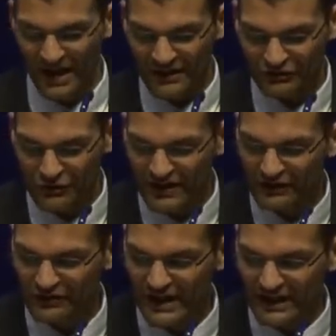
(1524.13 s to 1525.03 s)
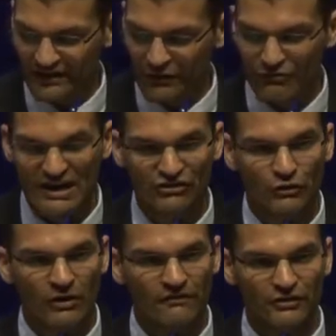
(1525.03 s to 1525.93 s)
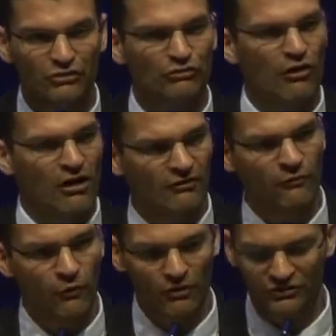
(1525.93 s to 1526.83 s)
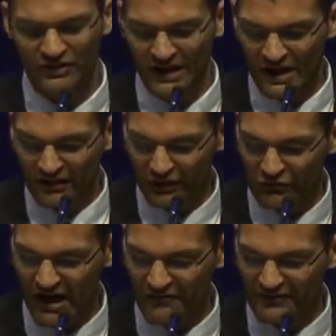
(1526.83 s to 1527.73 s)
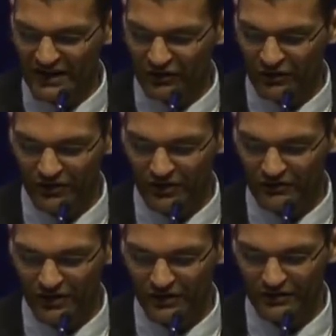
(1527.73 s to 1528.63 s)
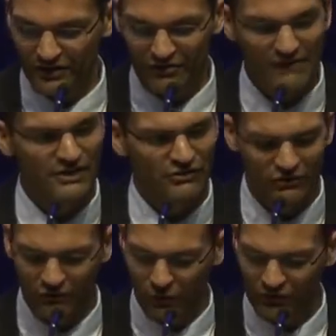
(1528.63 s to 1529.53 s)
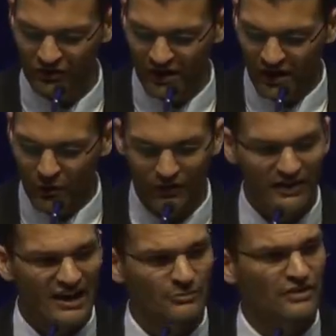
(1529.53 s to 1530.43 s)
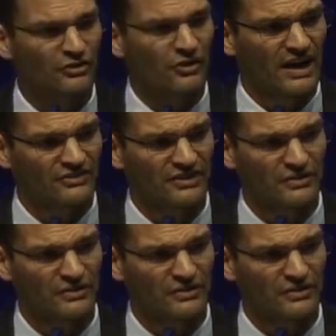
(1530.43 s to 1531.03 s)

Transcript: These are things like the ratio of the strong force to the, gravitation, to, to, the, to the gravitational force or the cosmological constant.